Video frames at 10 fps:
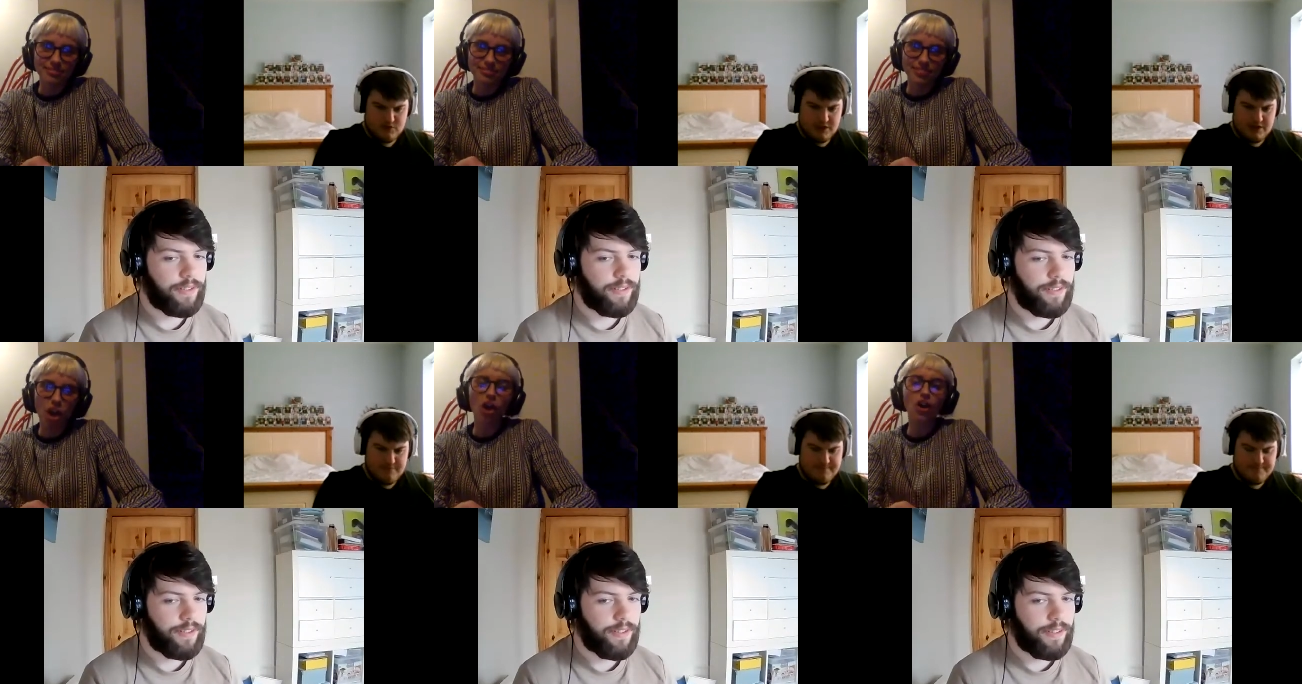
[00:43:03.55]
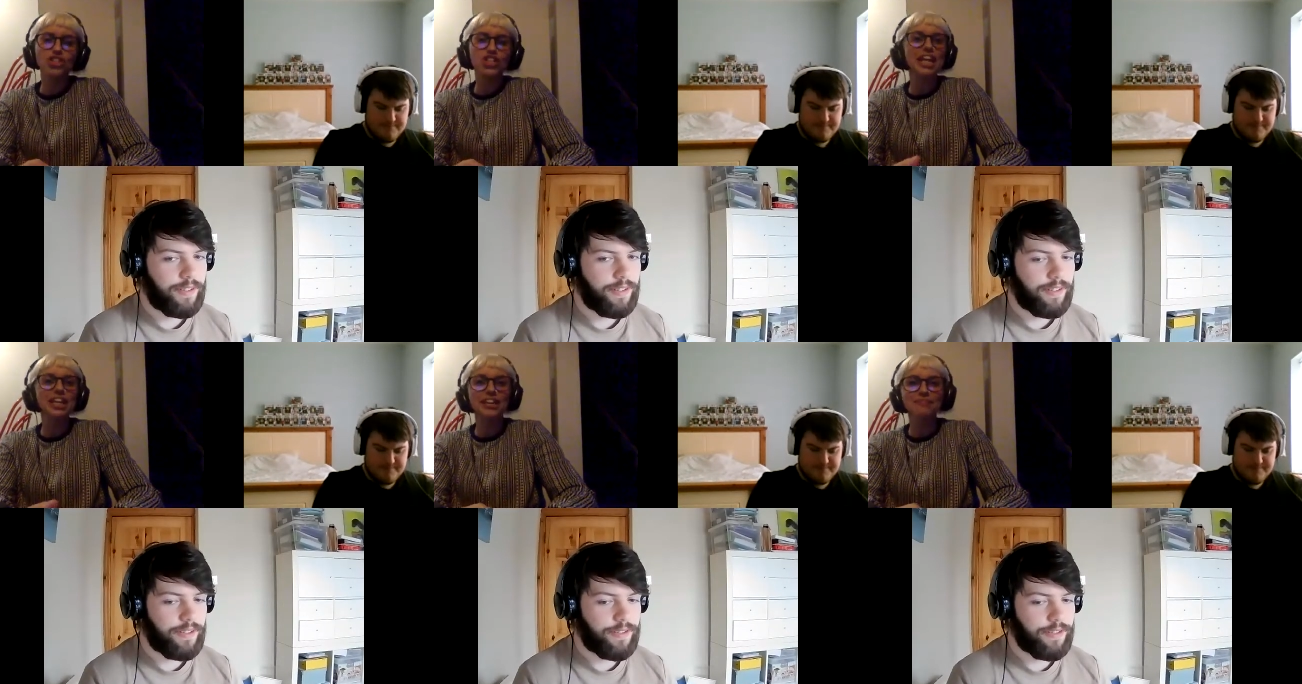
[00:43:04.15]

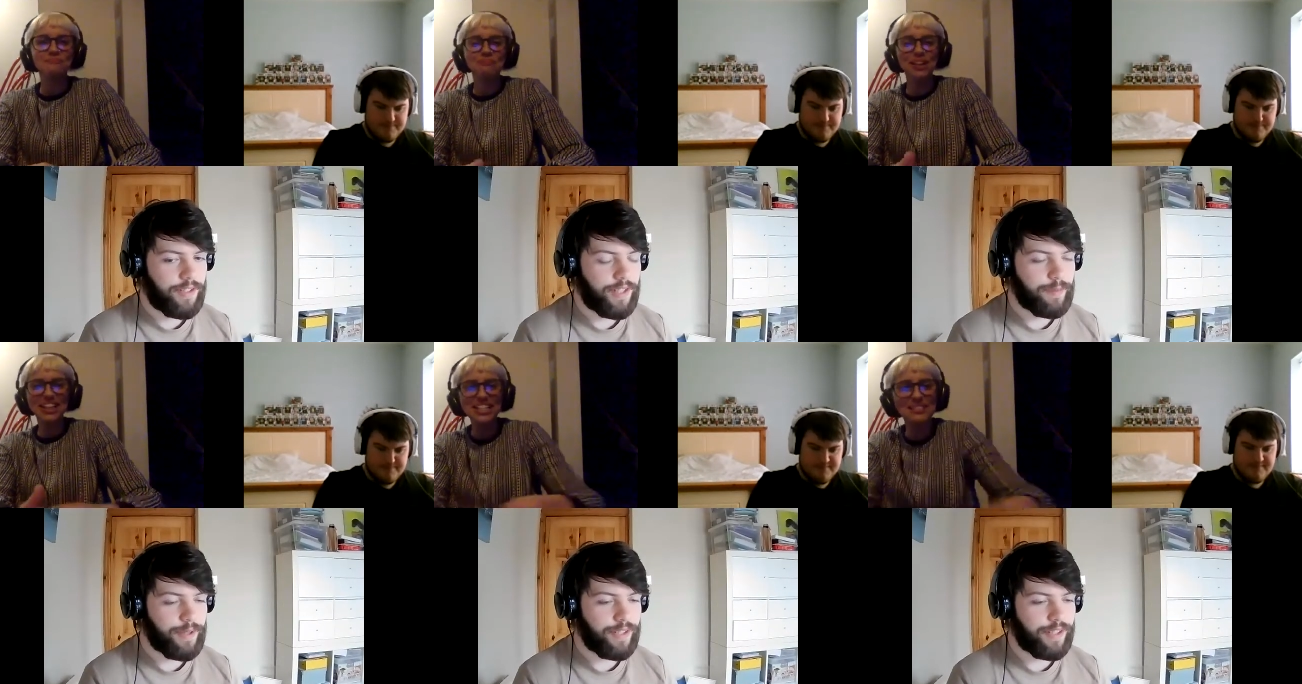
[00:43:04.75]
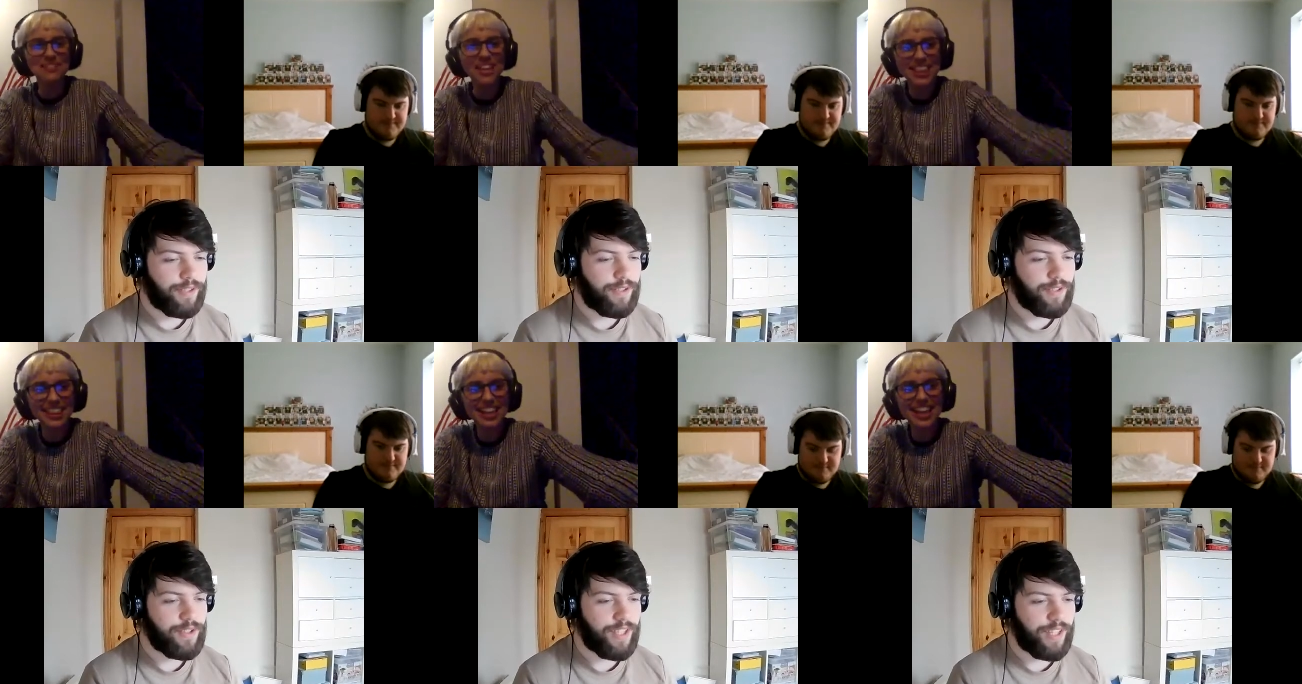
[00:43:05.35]
Speaker 1: Jaden. Jaden Smith. Do you
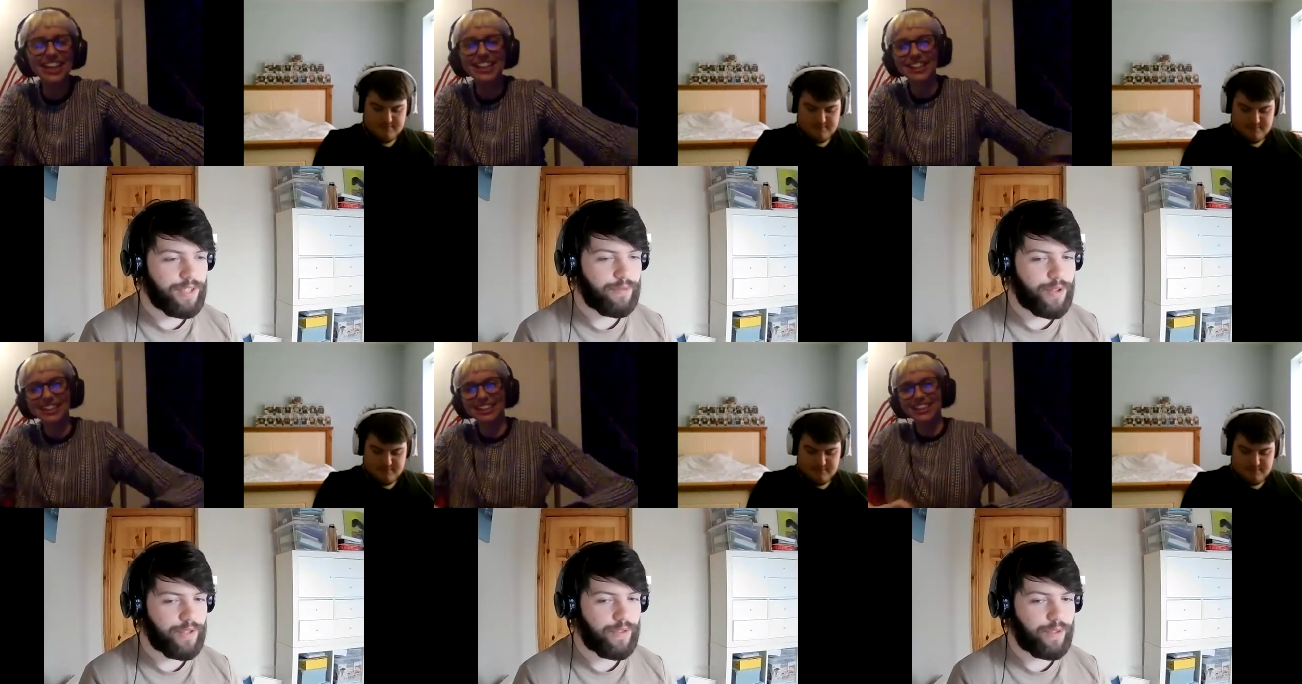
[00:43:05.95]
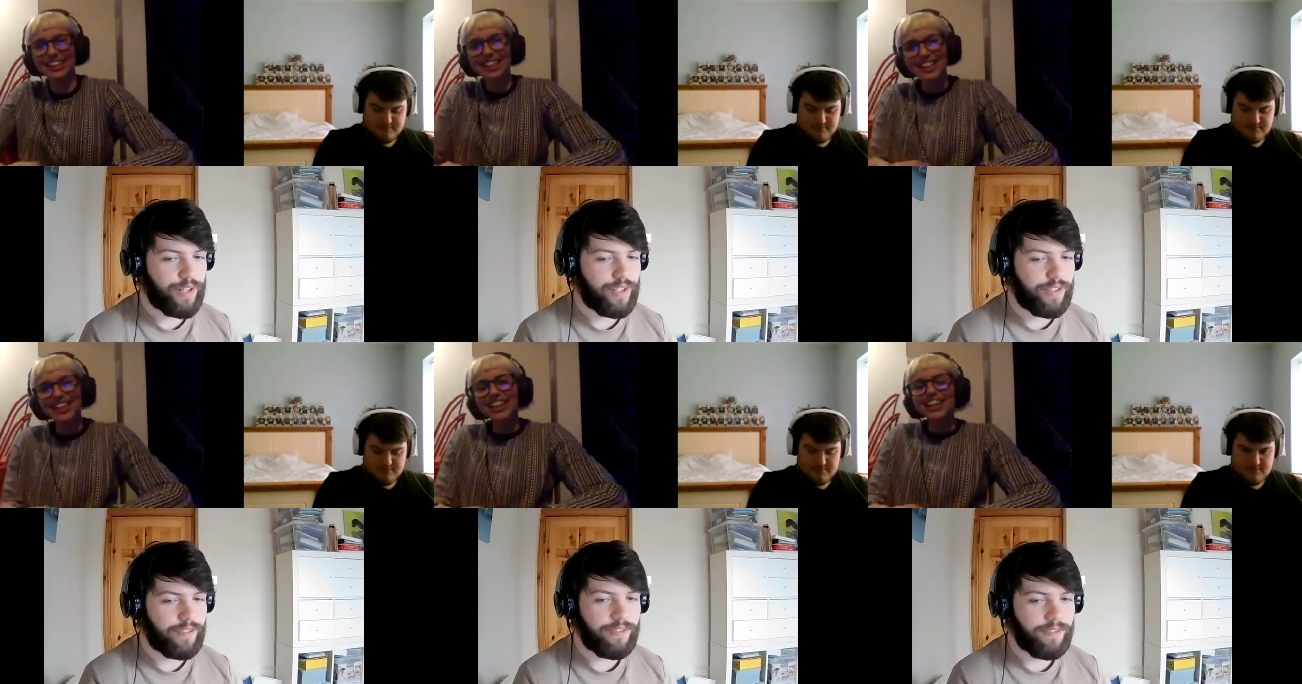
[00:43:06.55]
see his version of The Karate
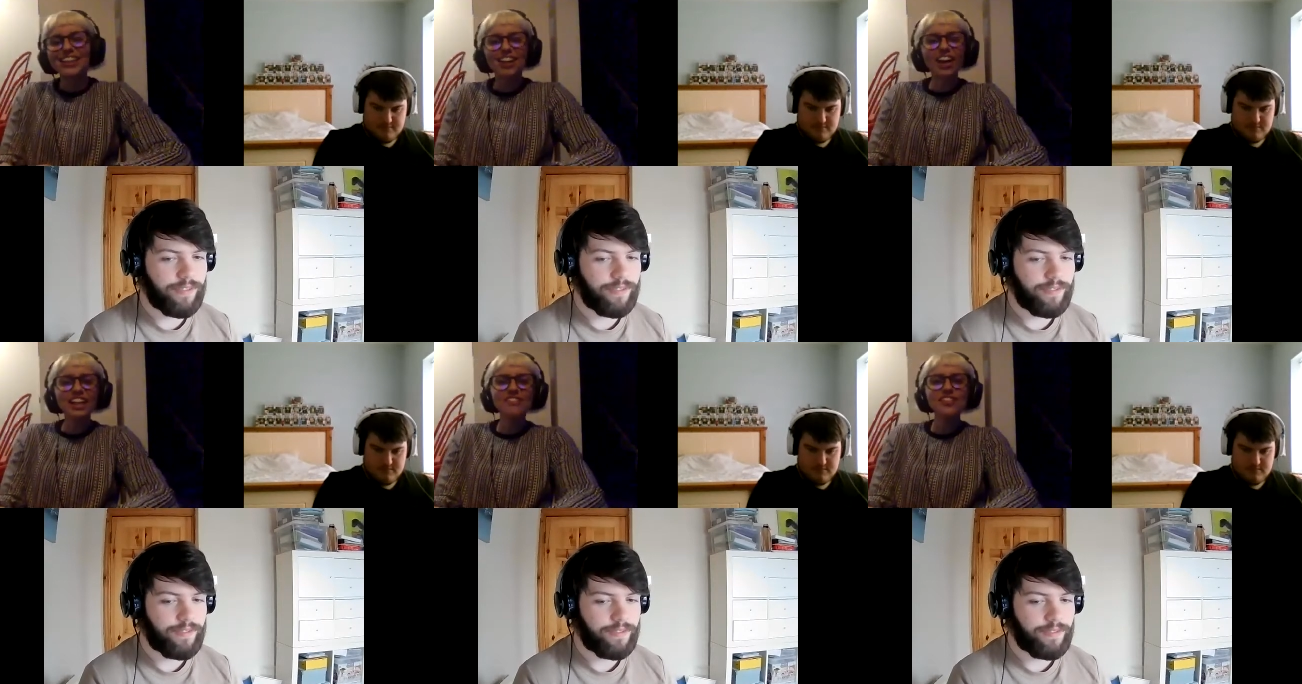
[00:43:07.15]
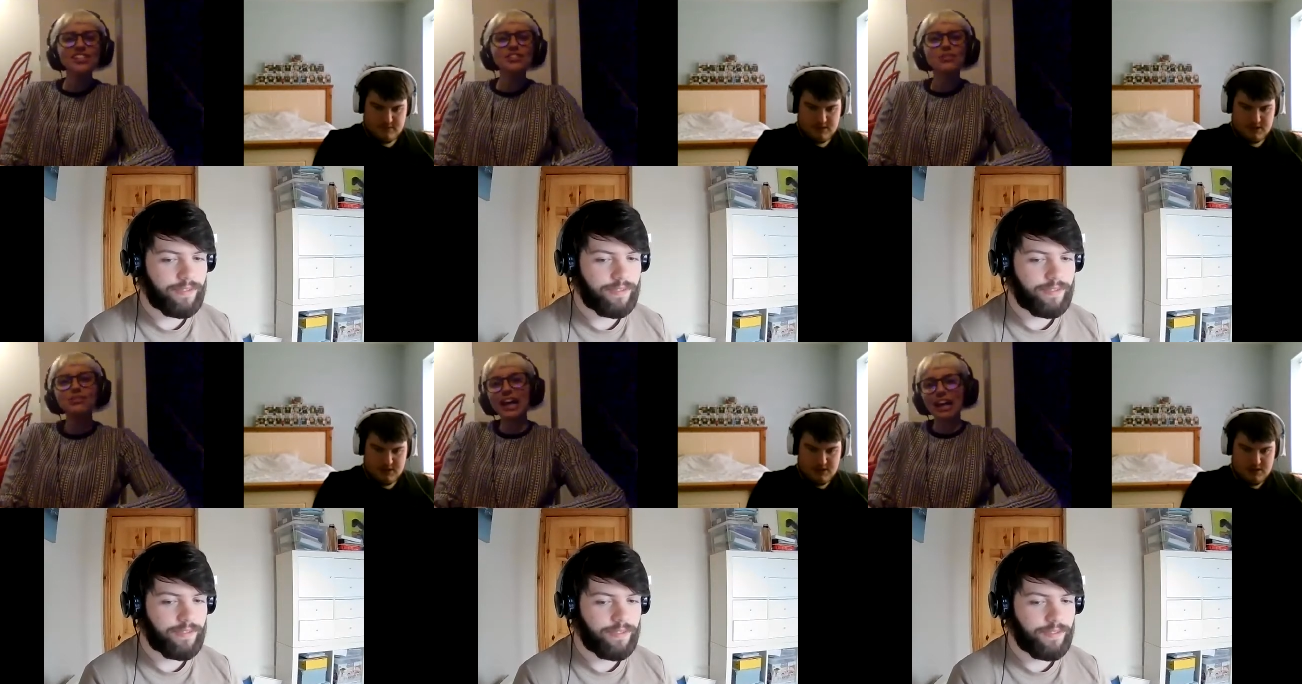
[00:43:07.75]
Kid?
Speaker 2: I never
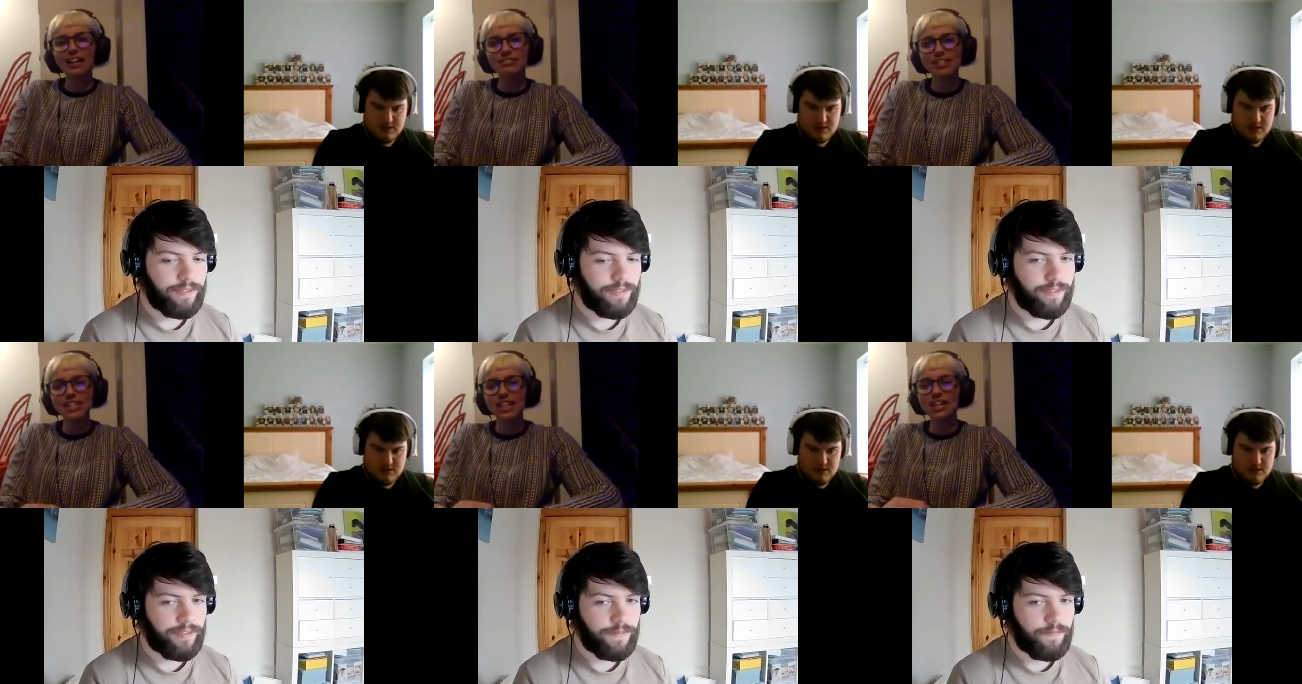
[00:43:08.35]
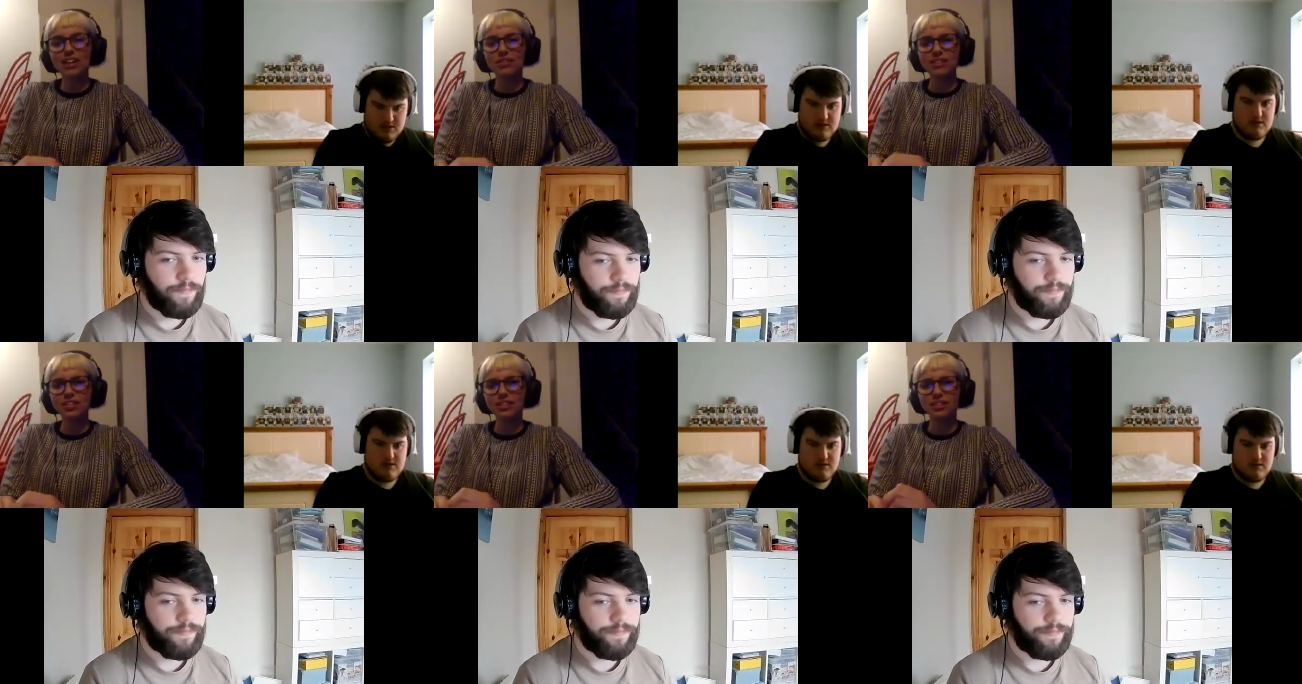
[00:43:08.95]
saw that. Was it any good?